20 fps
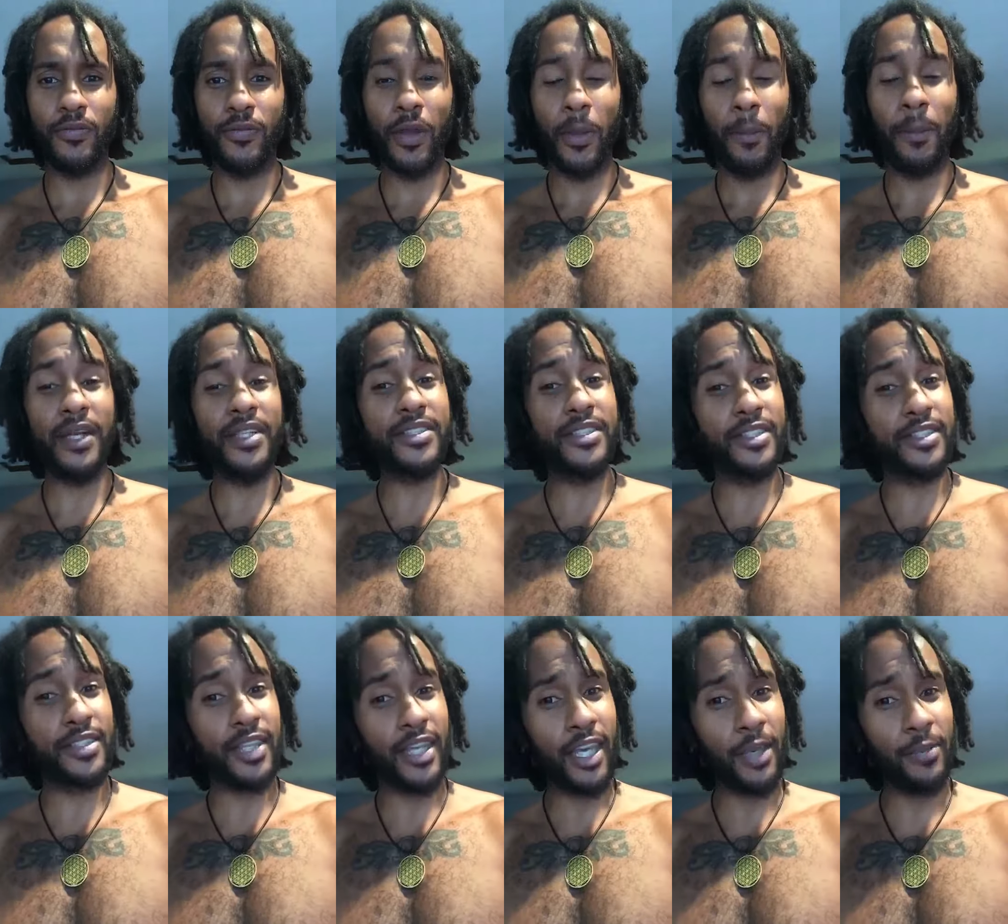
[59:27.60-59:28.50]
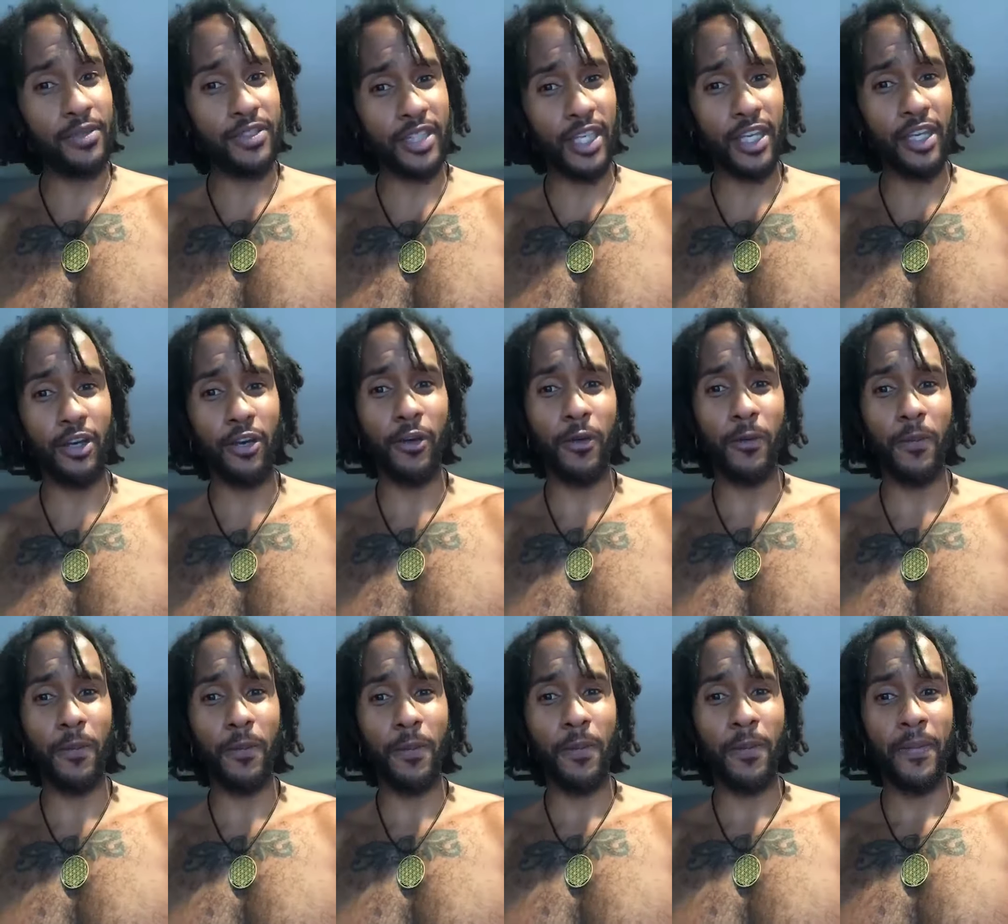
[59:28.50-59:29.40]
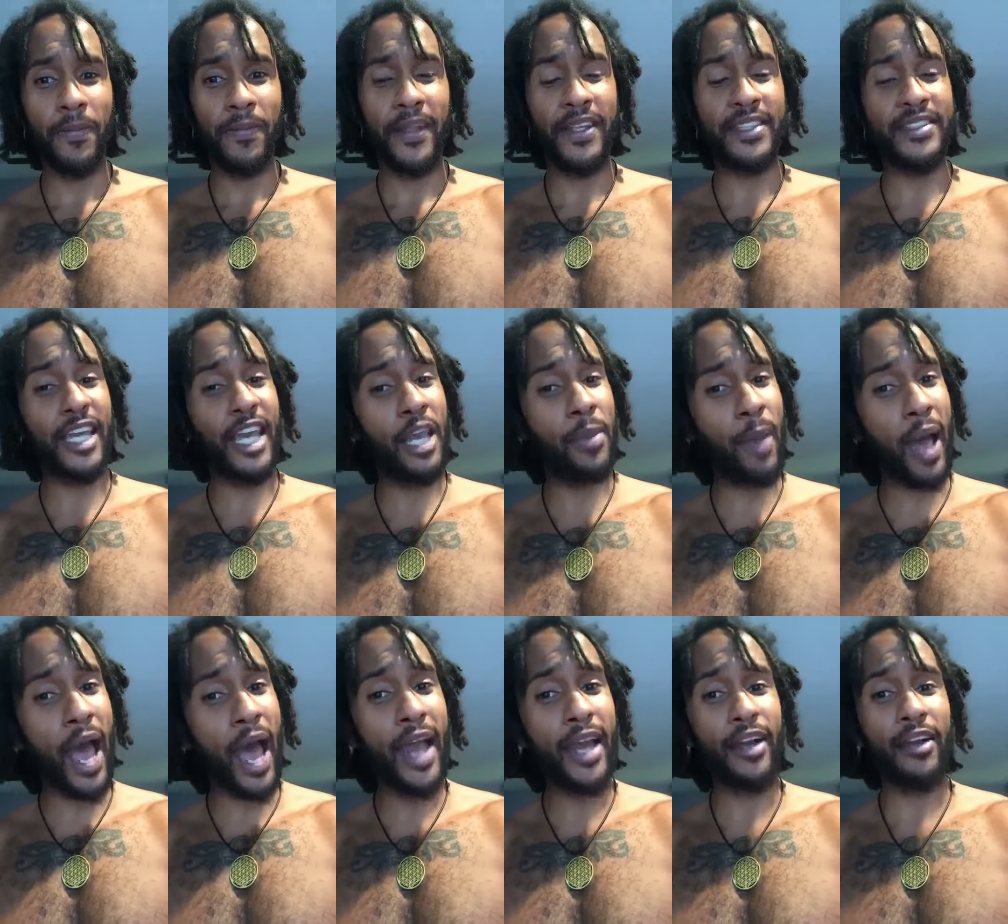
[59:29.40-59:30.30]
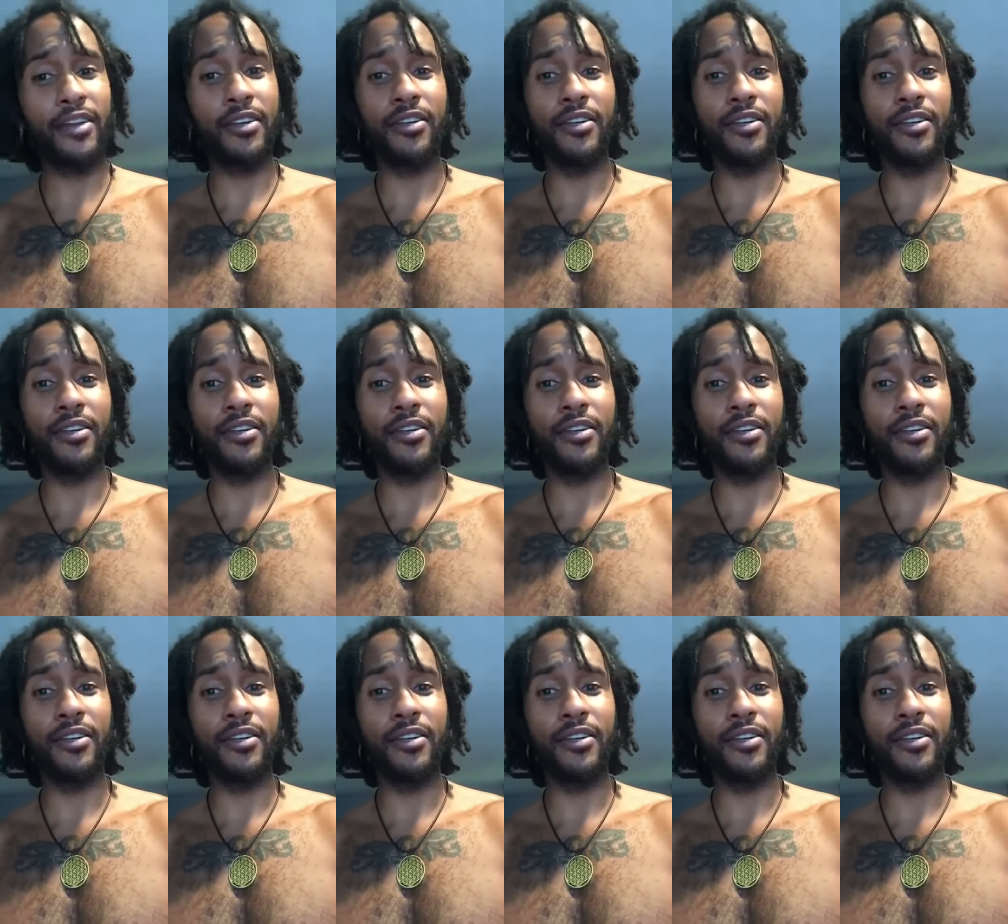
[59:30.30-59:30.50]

But it's the same cell. the same iron,